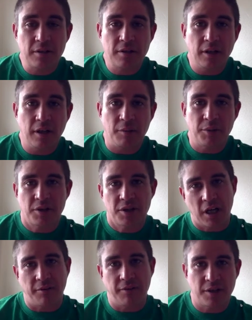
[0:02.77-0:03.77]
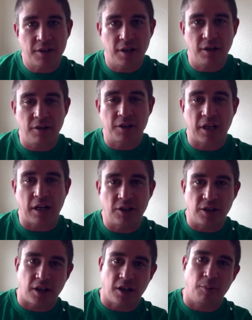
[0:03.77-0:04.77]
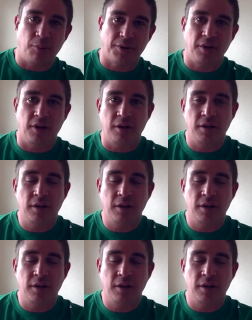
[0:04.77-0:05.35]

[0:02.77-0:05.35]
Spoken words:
Mr. Chavez here, just kind of checking up with you